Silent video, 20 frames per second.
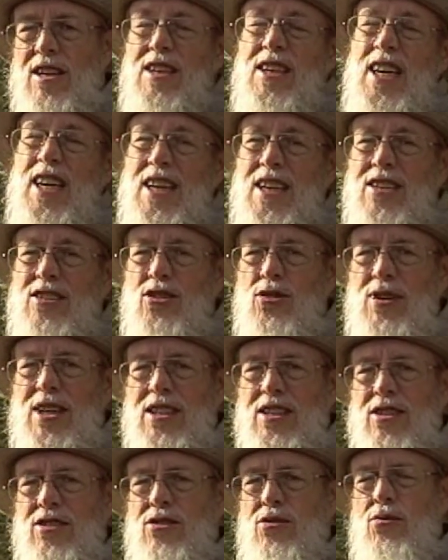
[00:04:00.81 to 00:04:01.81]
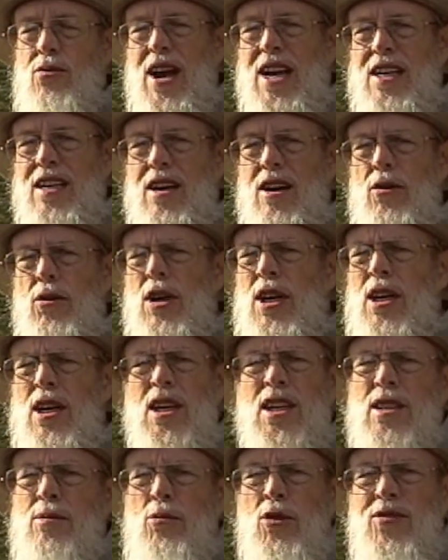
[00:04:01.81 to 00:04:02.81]
and Kiki's transistor radio,
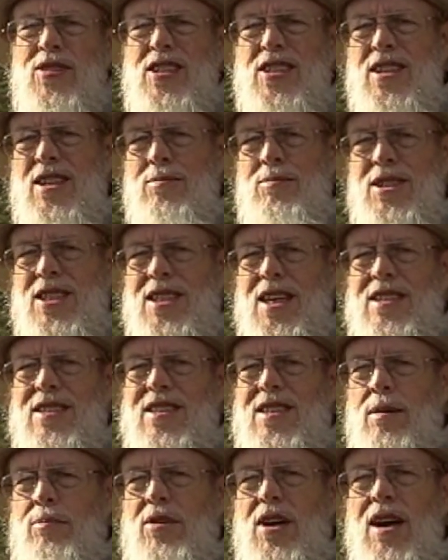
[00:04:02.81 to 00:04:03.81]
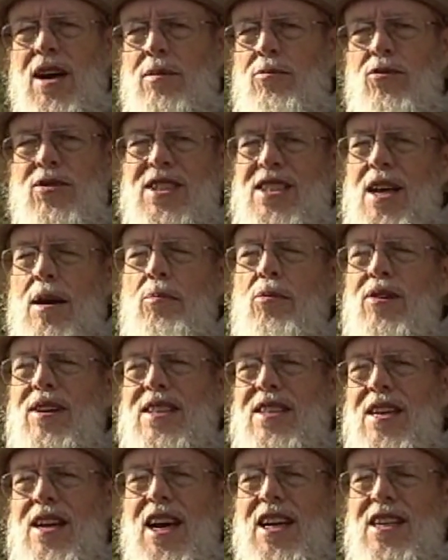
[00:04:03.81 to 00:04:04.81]
the movie seems set sometime
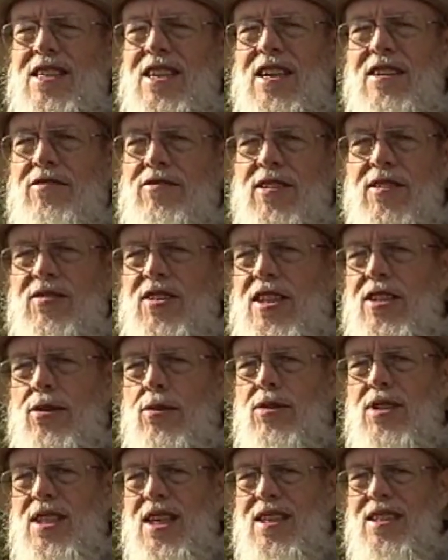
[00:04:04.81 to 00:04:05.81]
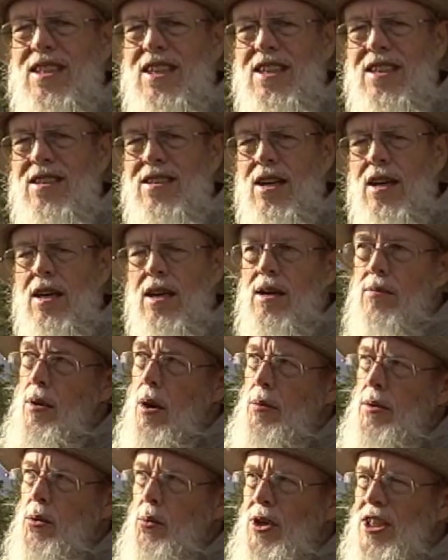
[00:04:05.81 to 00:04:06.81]
resembling the 1950s or 60s,
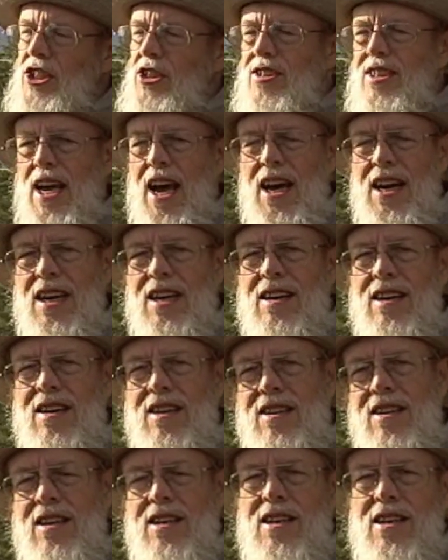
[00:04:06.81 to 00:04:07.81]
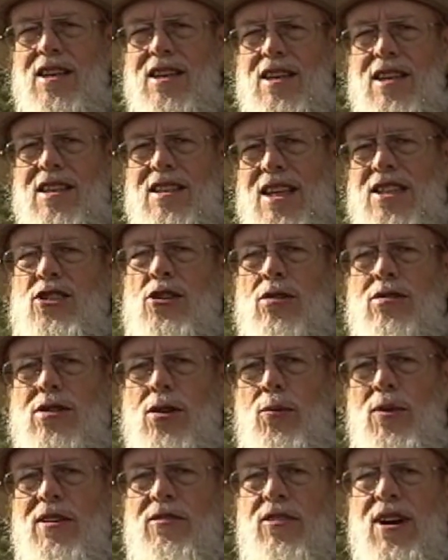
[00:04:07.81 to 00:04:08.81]
but with witches added. That's
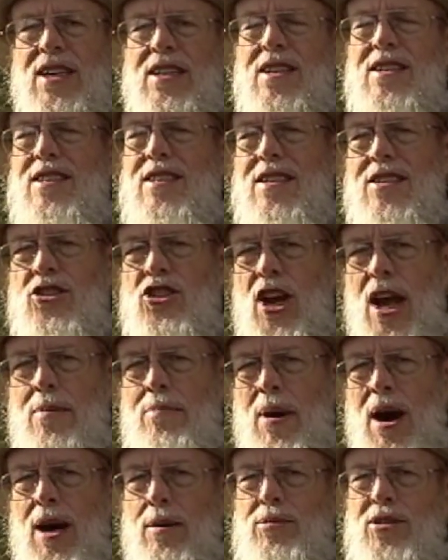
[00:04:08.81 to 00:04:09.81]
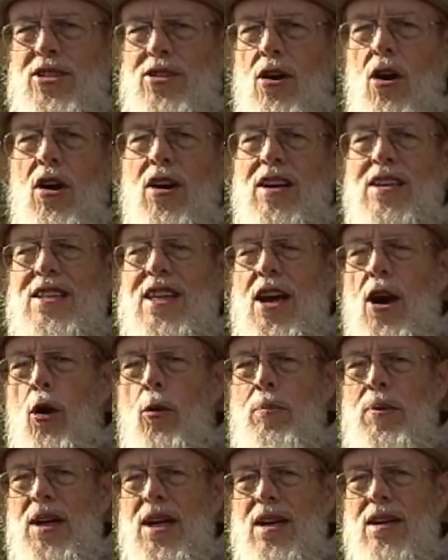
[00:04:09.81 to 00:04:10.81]
also reflected in the J-pop song in the
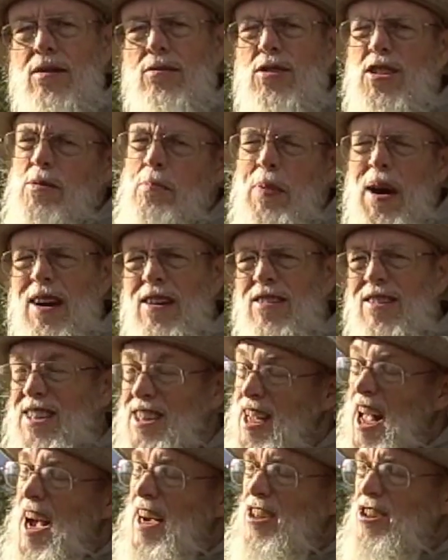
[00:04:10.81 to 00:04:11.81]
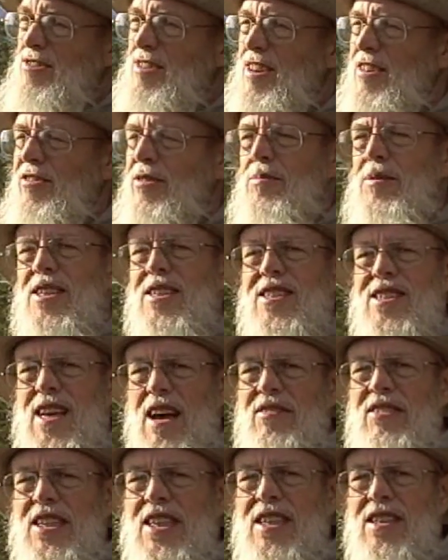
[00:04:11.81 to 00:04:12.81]
opening, which apparently is actually from the
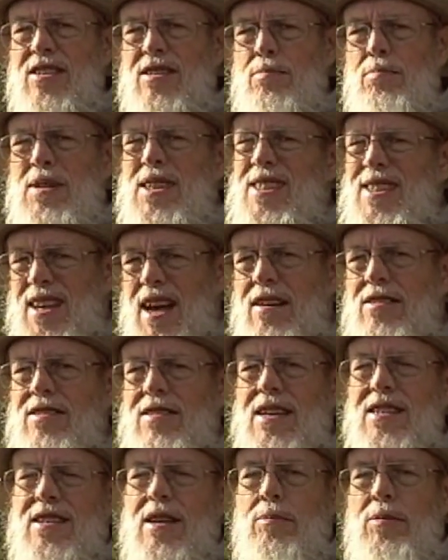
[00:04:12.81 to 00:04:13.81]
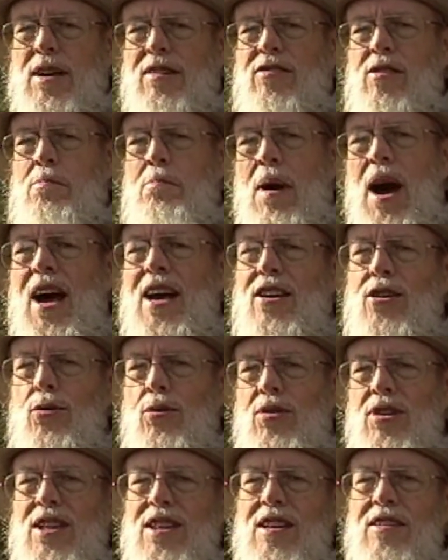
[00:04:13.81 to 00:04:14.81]
70s, but sounds like something from my
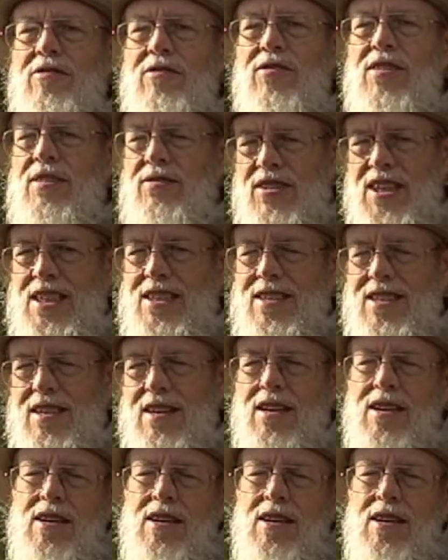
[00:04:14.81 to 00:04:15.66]
youth in the 50s.